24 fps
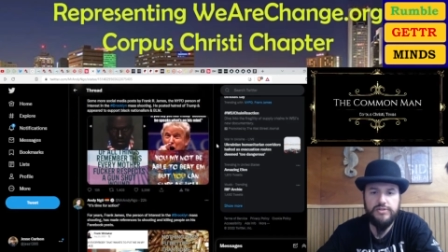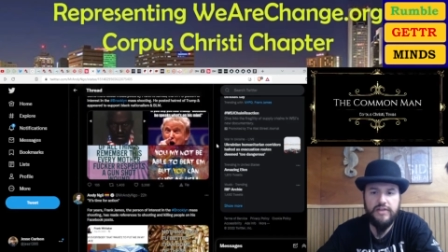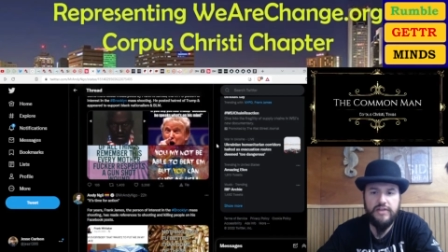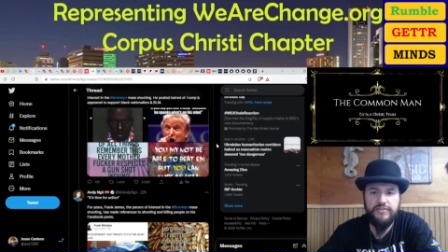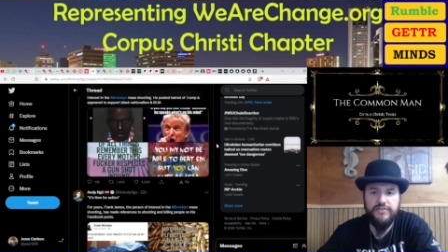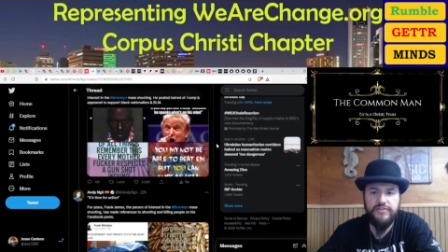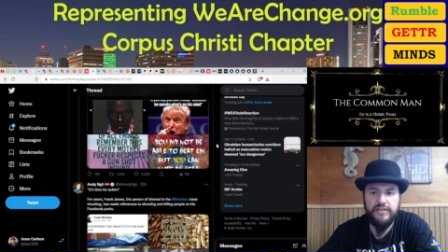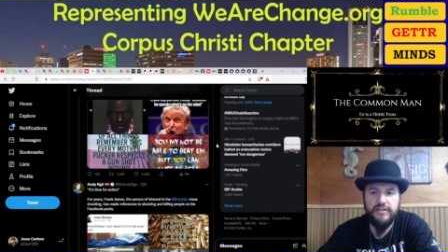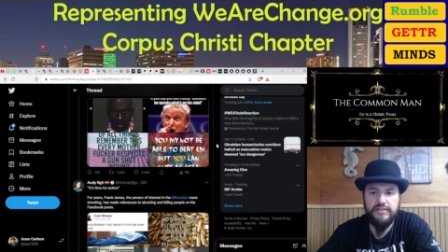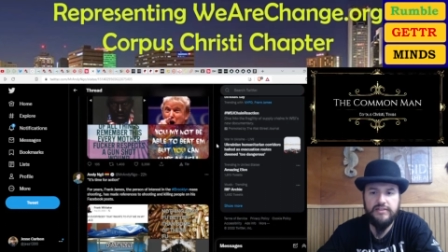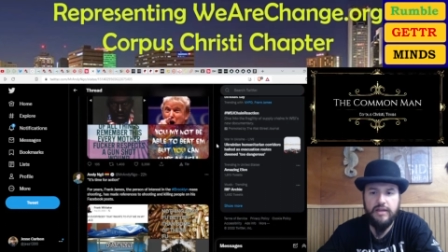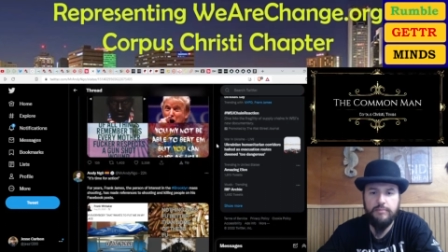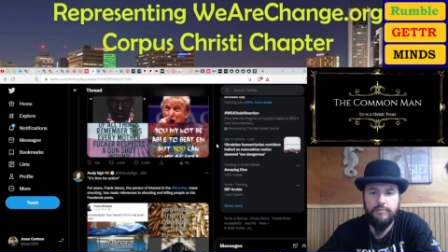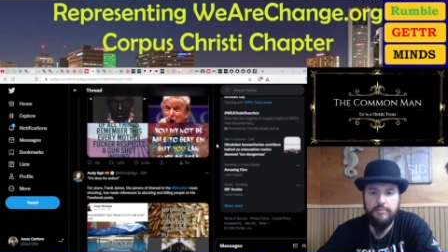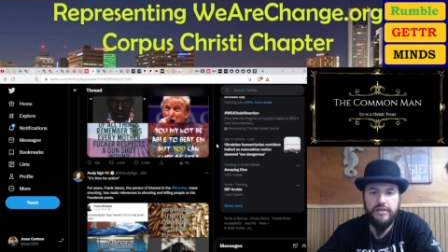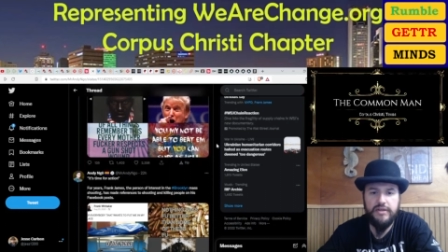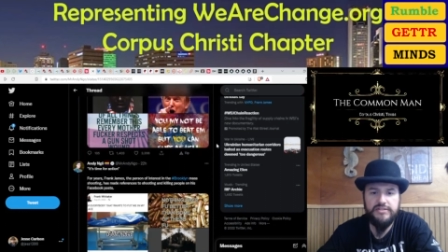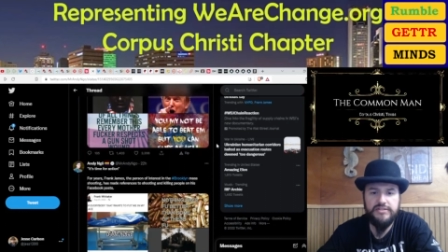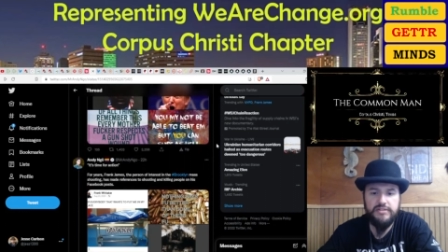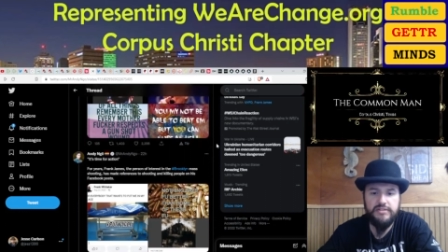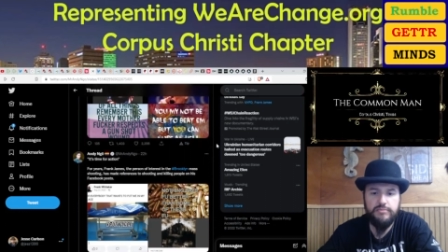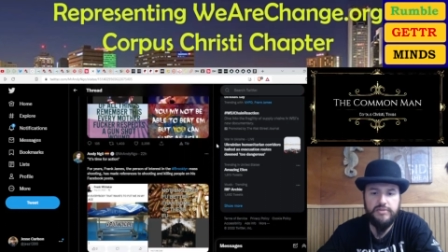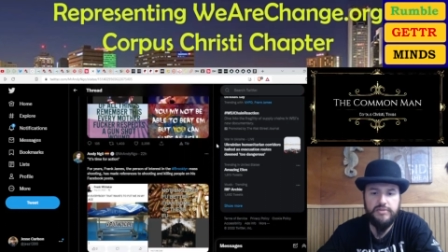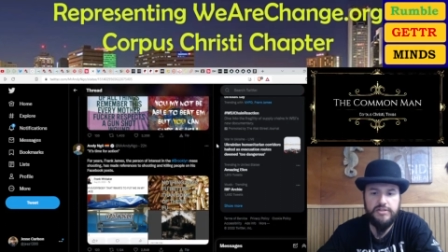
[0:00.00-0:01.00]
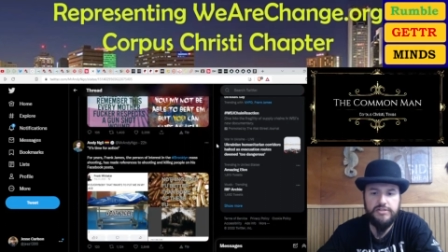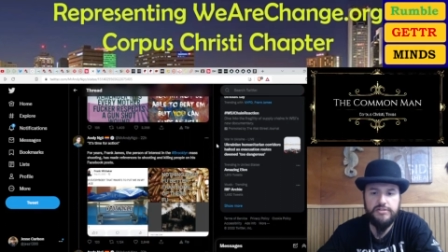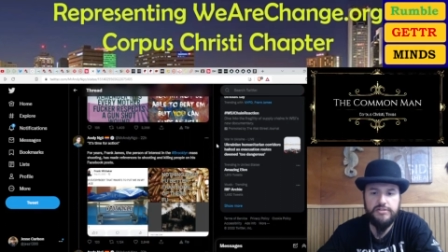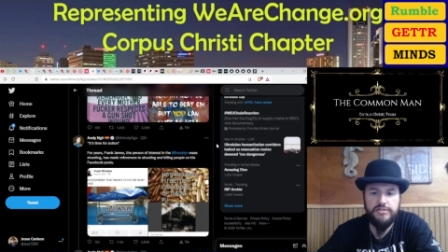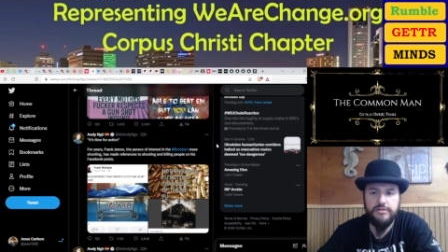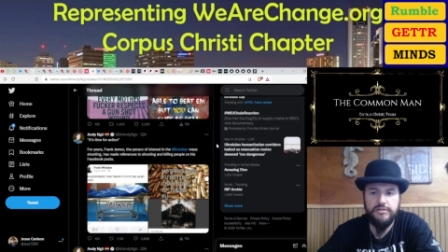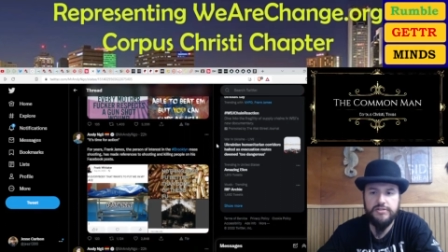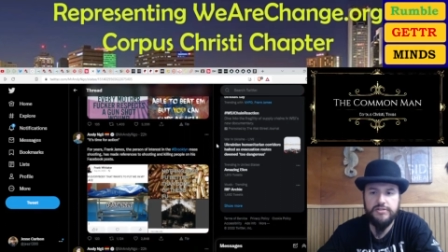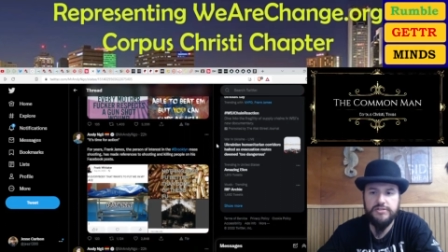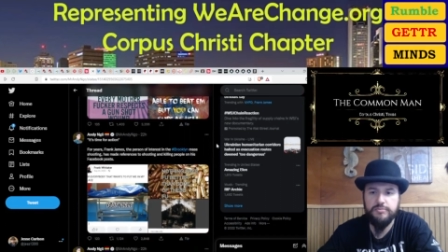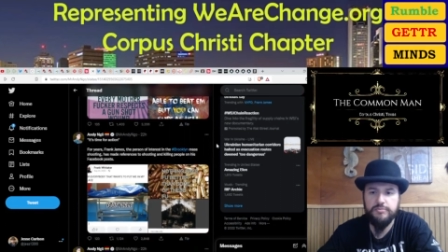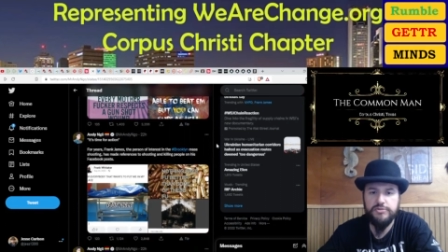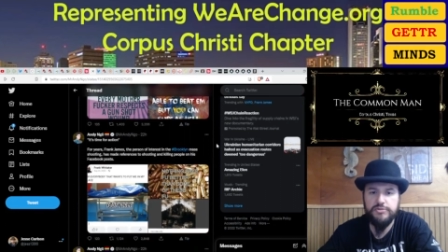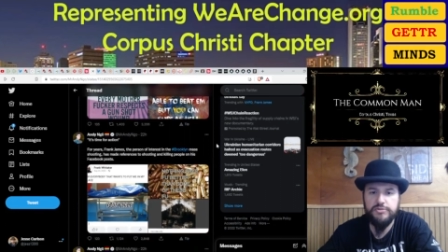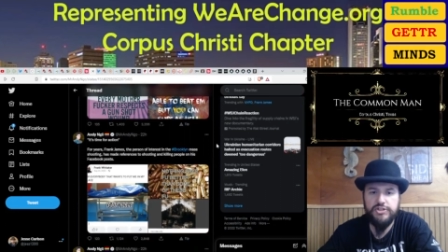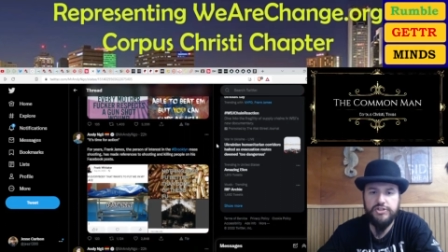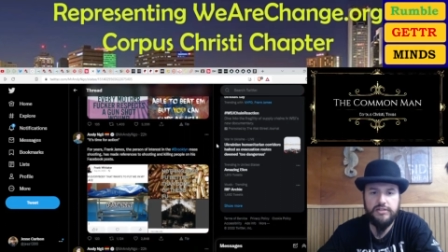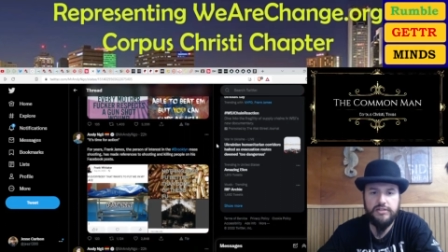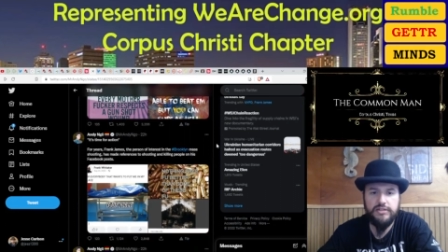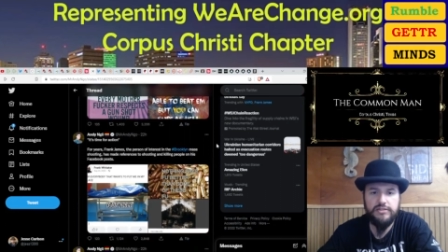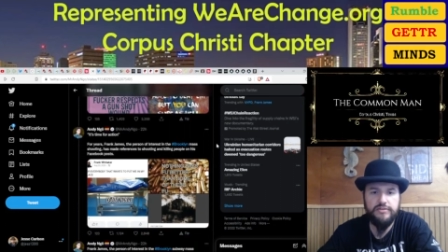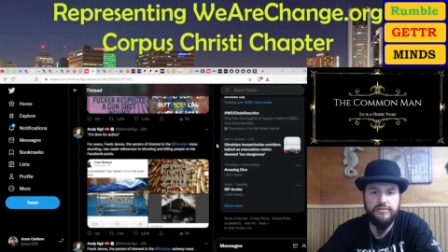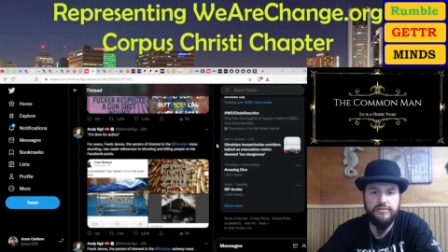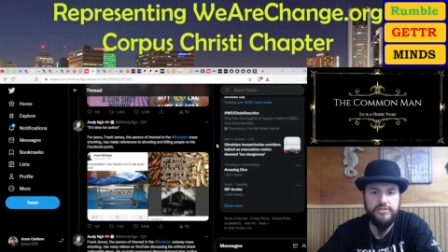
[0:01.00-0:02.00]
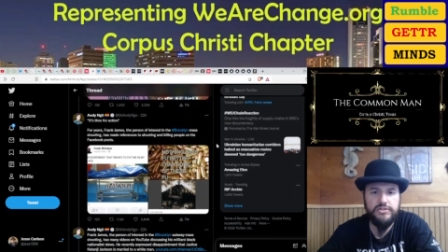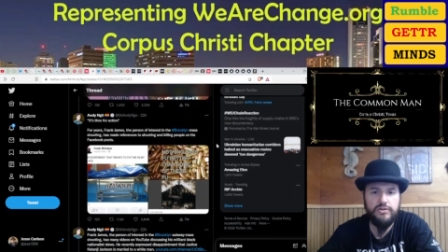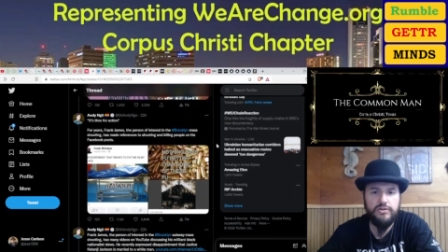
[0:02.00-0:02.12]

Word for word: I think that makes them easier to subject to this